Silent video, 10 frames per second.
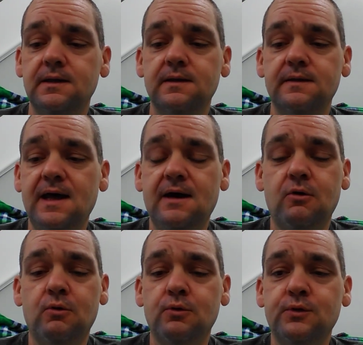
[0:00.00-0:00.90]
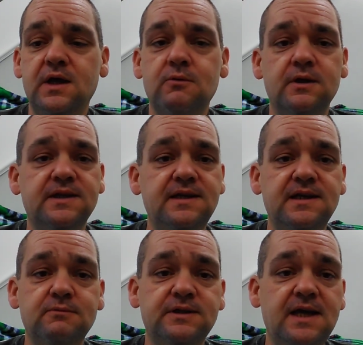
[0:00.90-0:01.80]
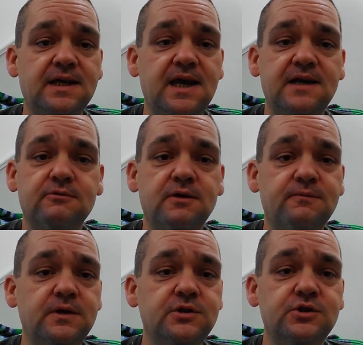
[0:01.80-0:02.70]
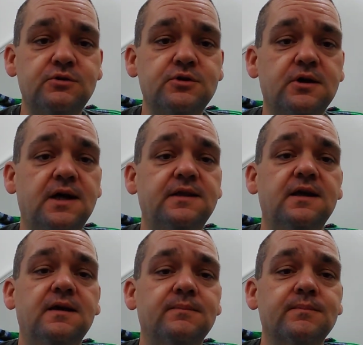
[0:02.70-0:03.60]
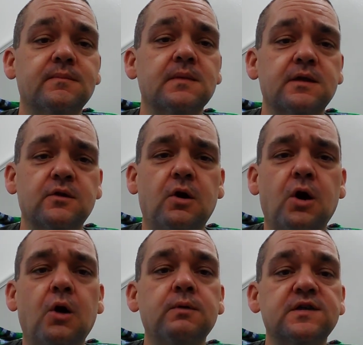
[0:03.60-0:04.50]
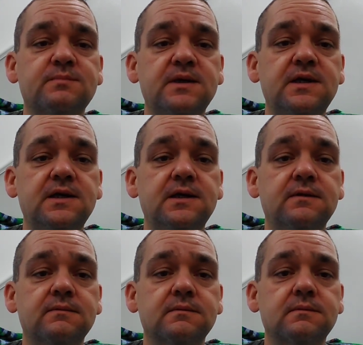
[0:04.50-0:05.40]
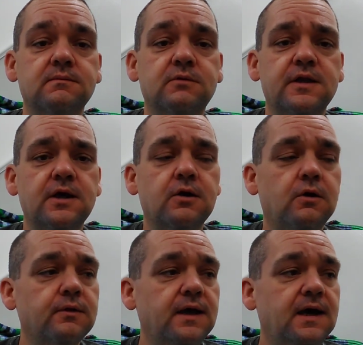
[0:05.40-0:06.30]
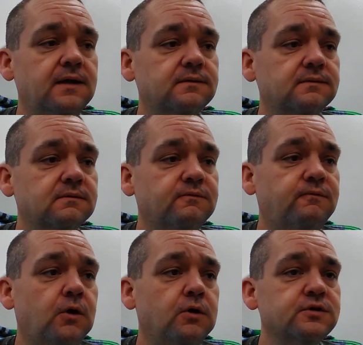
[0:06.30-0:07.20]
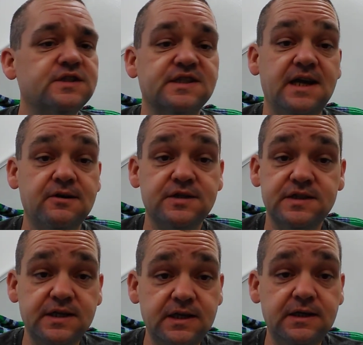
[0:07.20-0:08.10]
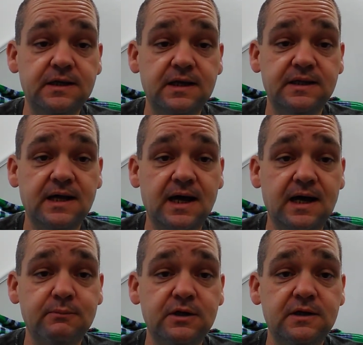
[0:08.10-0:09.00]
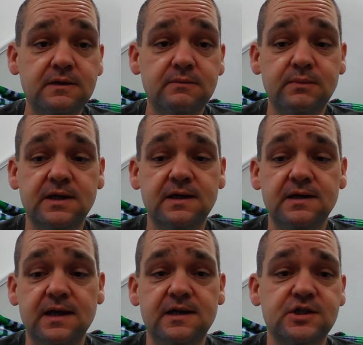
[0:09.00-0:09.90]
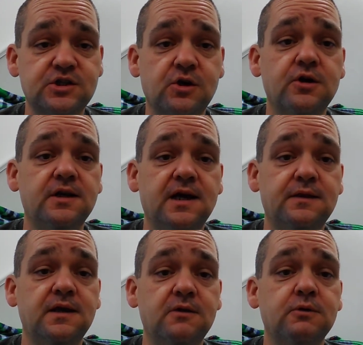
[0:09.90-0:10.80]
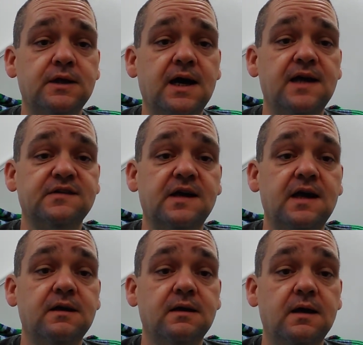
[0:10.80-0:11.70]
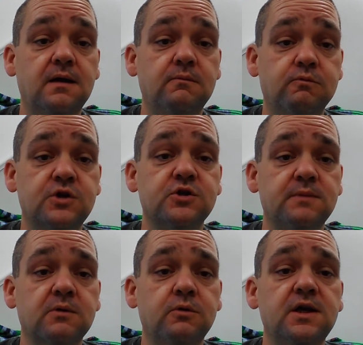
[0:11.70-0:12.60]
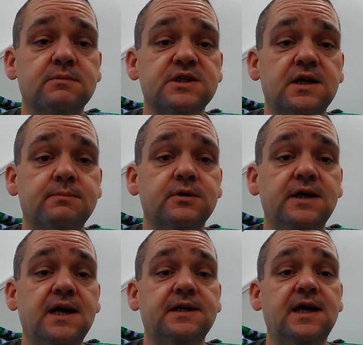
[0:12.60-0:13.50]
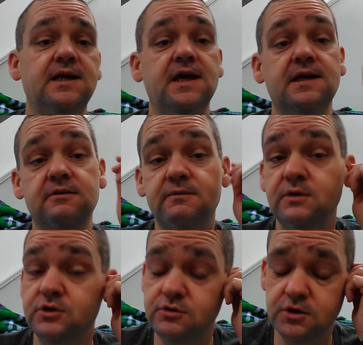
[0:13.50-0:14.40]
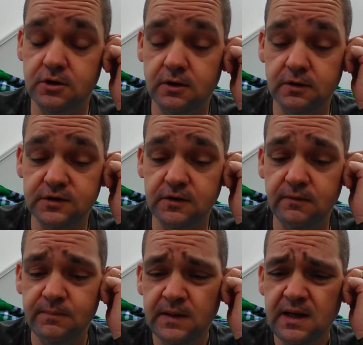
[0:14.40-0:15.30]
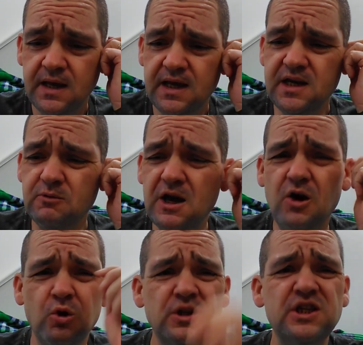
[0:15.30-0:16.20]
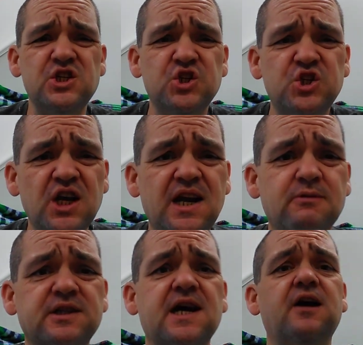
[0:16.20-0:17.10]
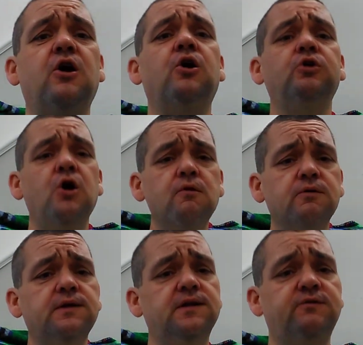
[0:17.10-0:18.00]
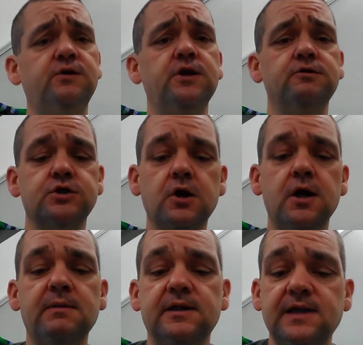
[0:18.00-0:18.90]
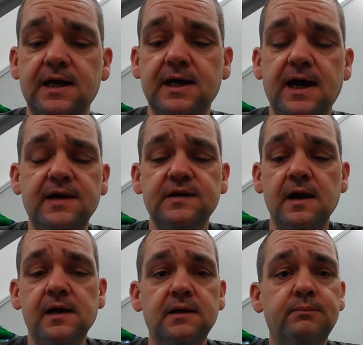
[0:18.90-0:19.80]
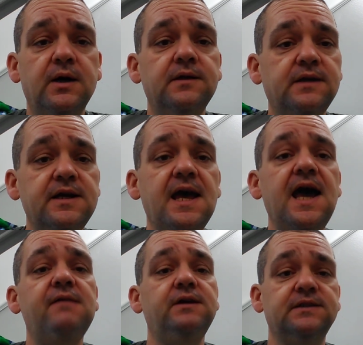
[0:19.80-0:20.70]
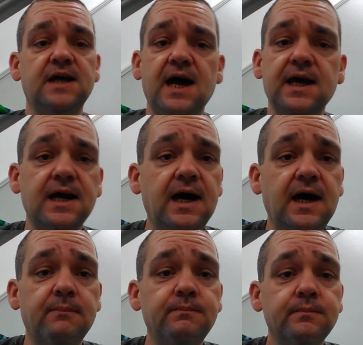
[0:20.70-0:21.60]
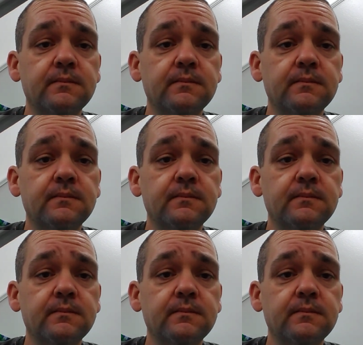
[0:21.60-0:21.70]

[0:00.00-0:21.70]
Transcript: That whole thing, what they did with that Ken Griffey Jr. and there'll always be, what do they call that, false scarcity in the hobby, and it started, I think, with guys like Richard McWilliams at Upper Deck and that Ken Griffey Jr. card. So anyway, holy shit, I was kind of all over in this video. Sorry about that, guys. But there you have it, Ty Cobb.